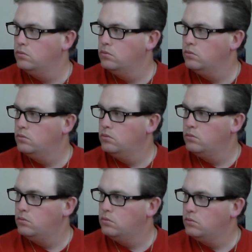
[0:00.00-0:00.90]

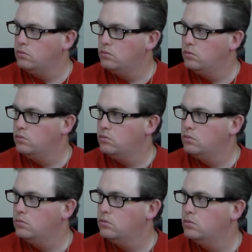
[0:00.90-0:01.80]

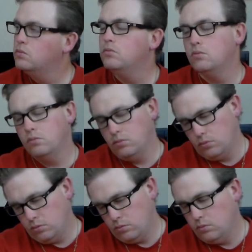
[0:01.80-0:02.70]

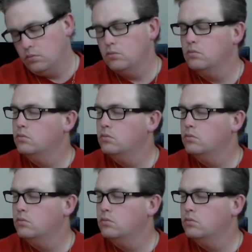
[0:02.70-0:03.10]
No words are spoken by the person on screen.